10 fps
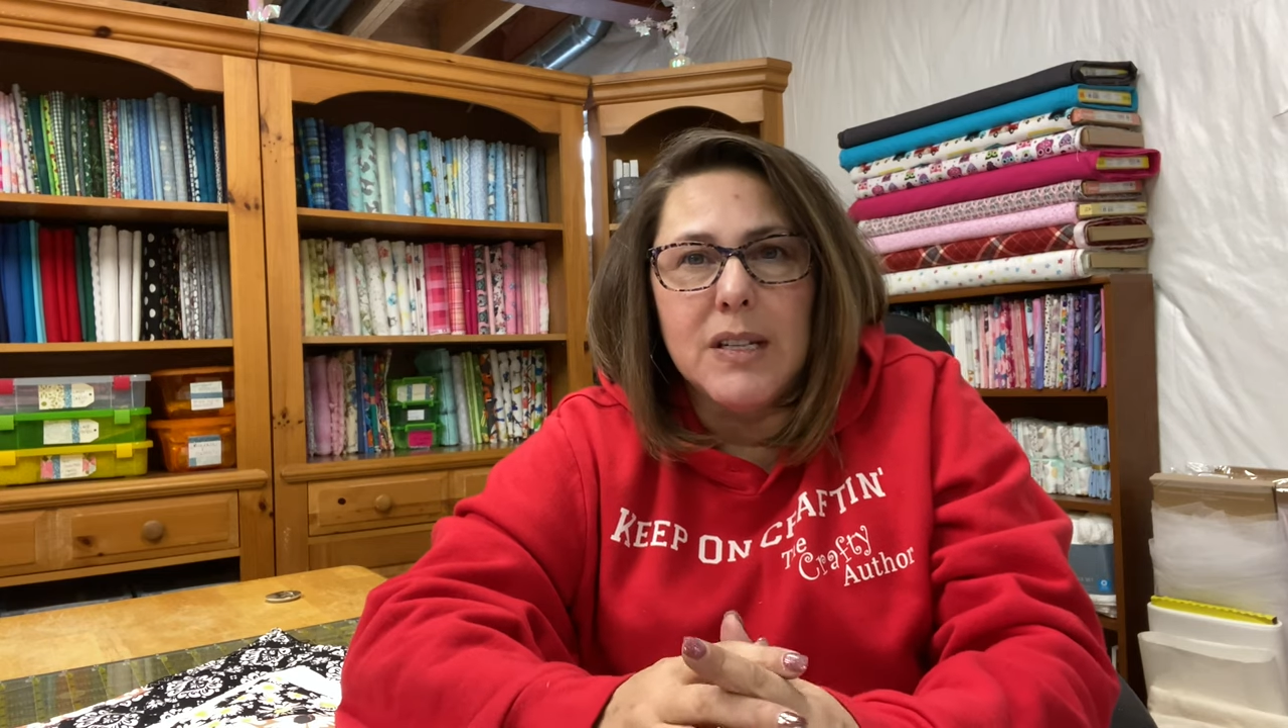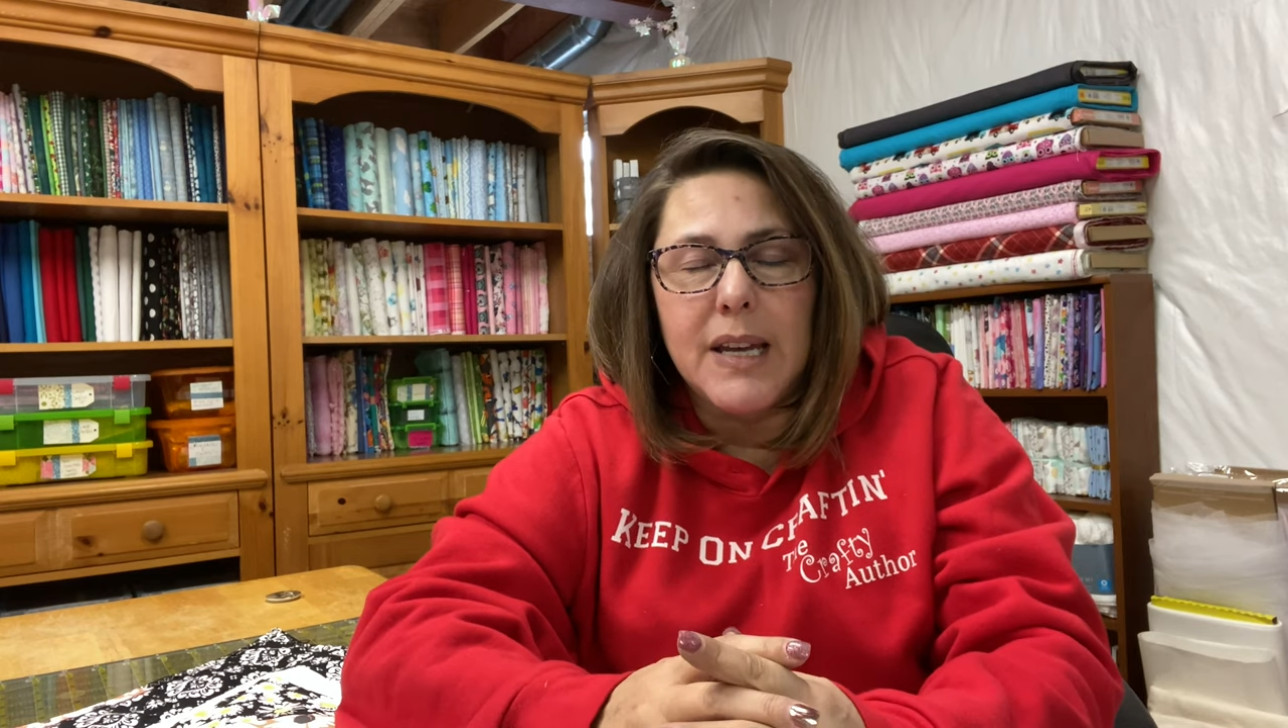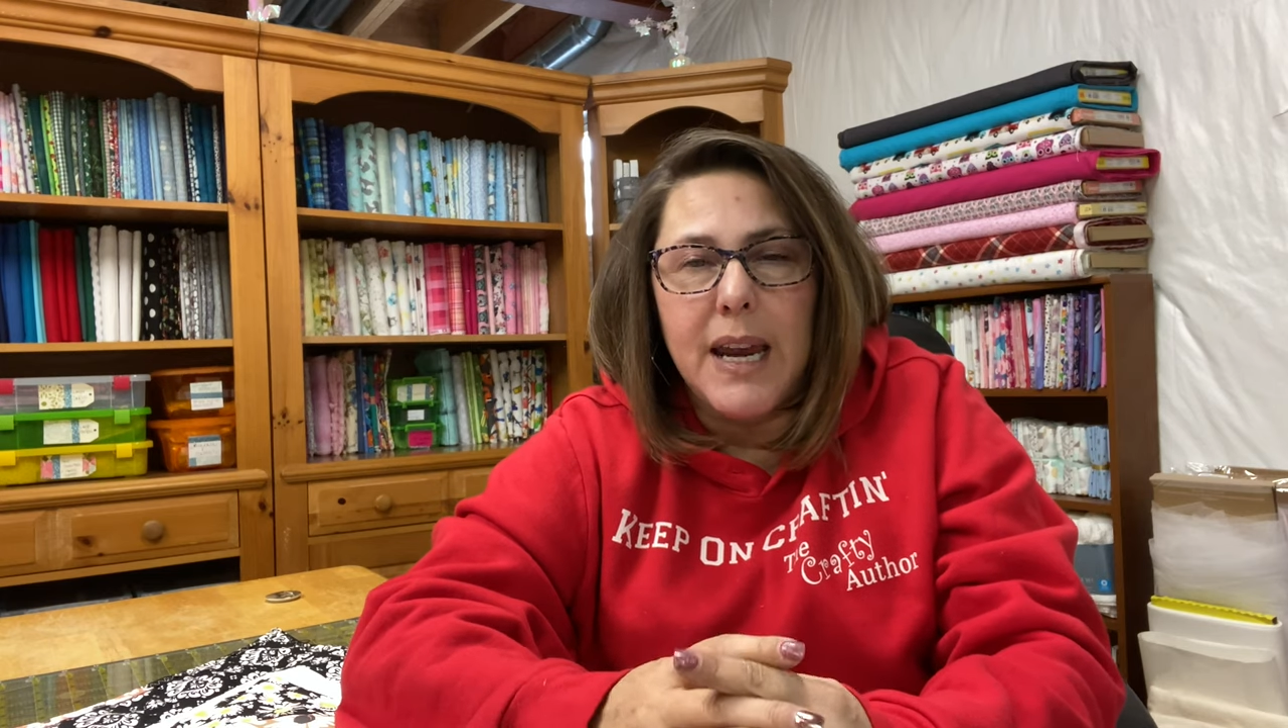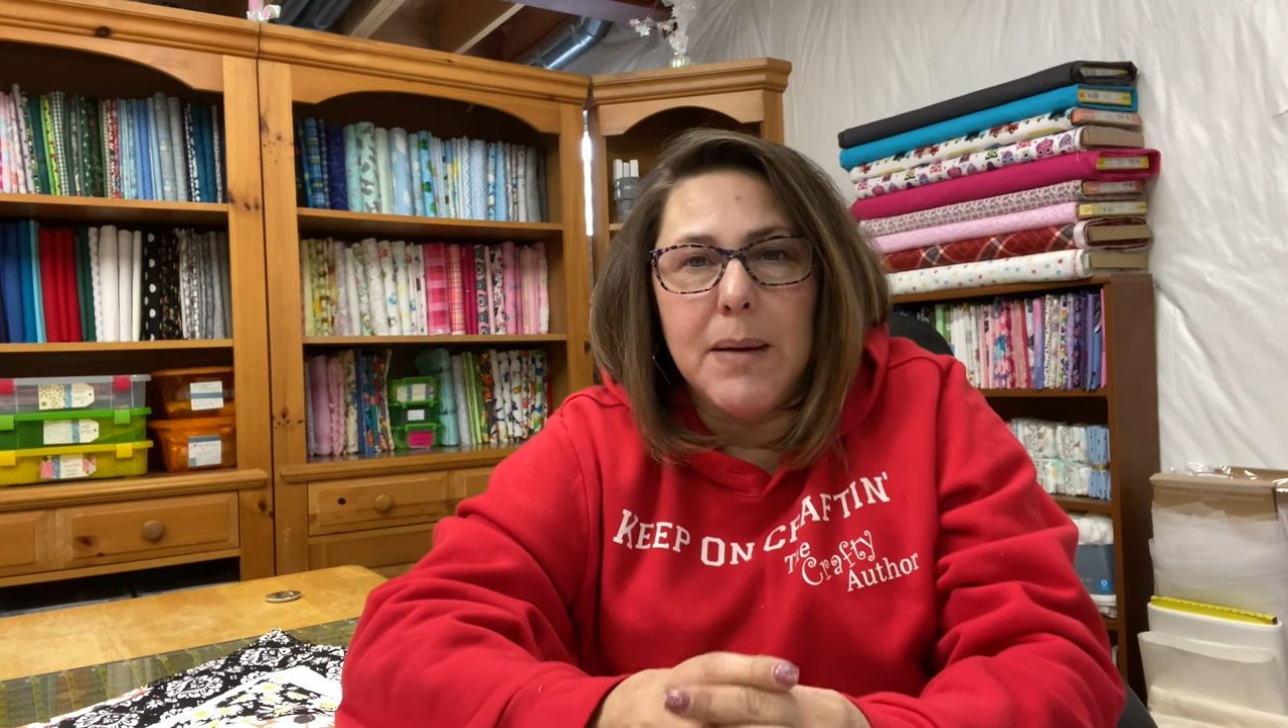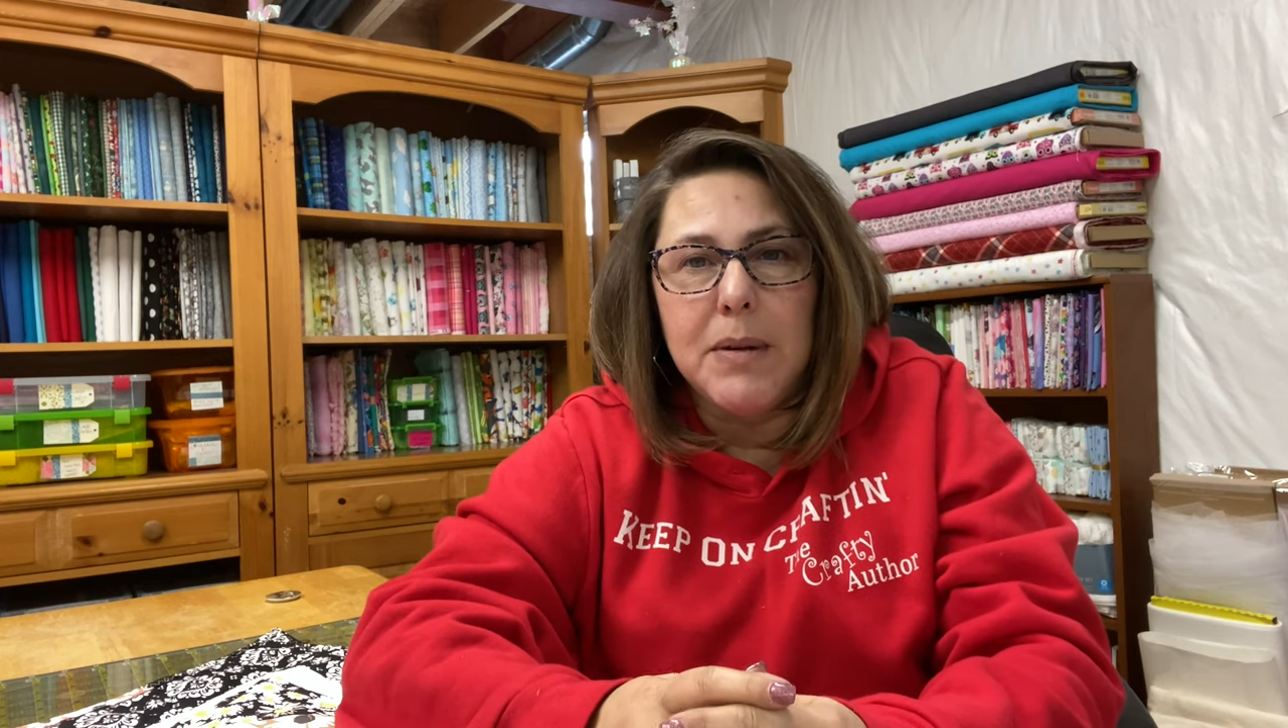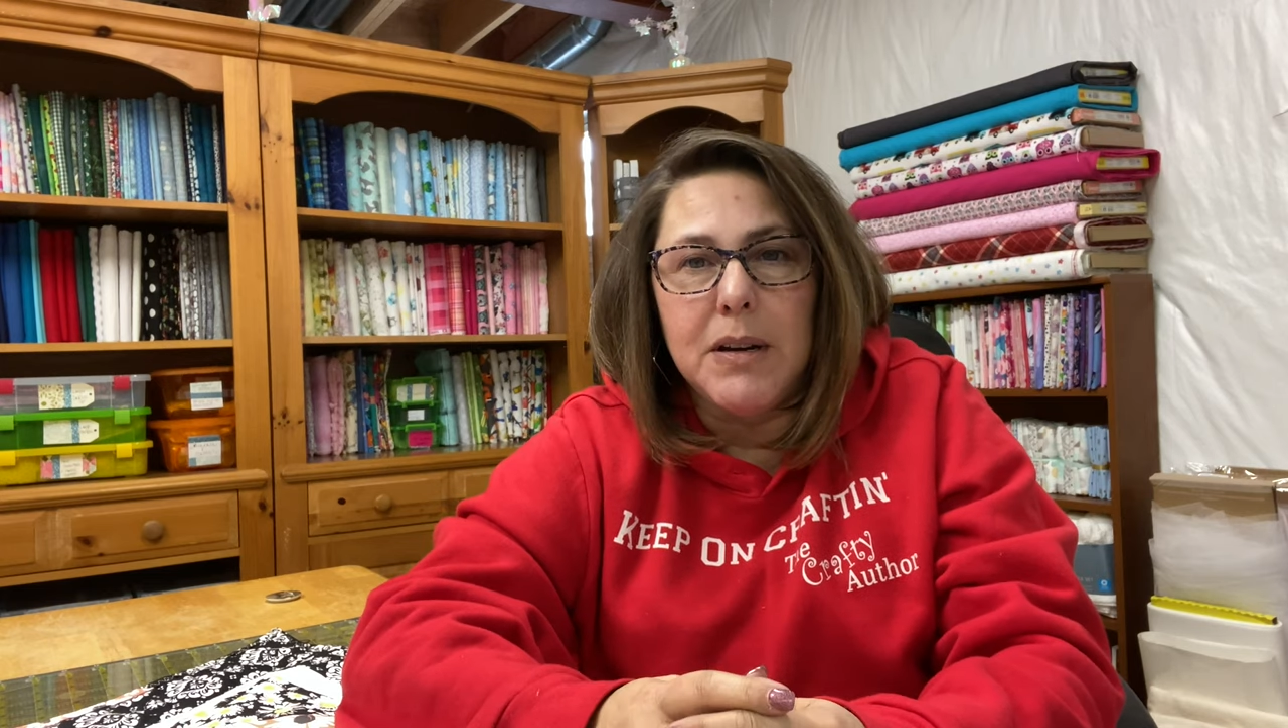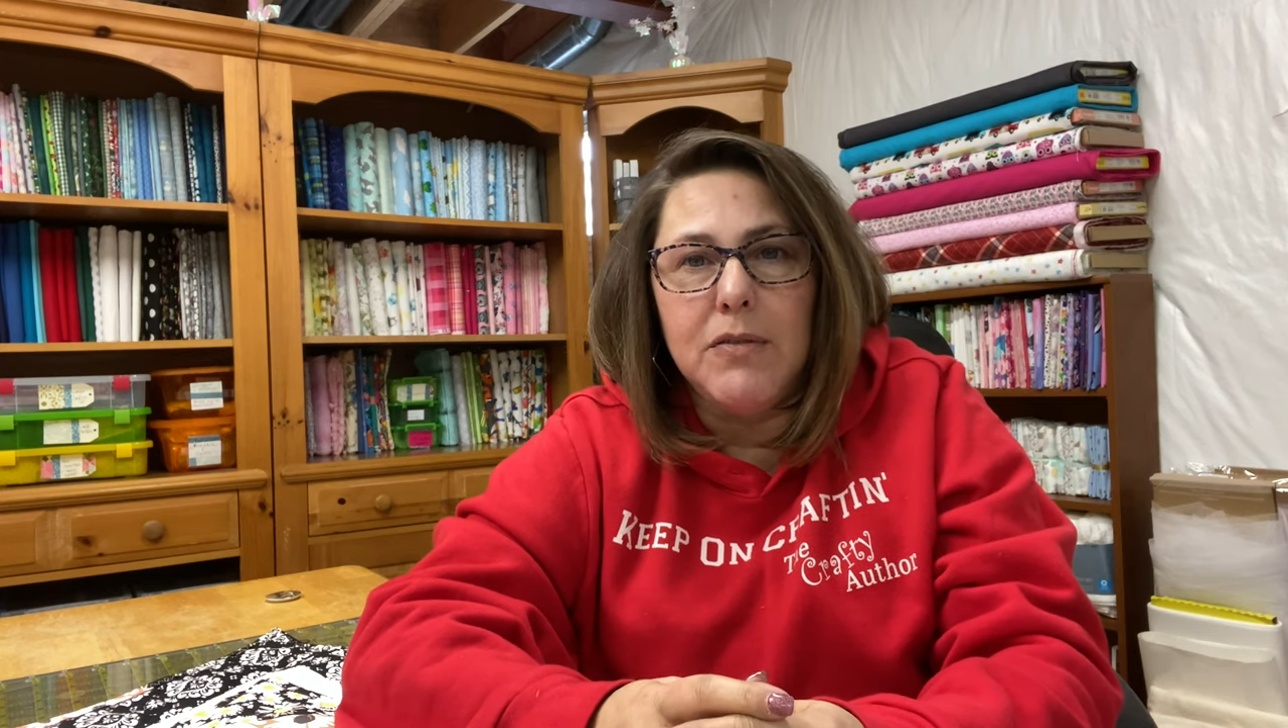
as I am an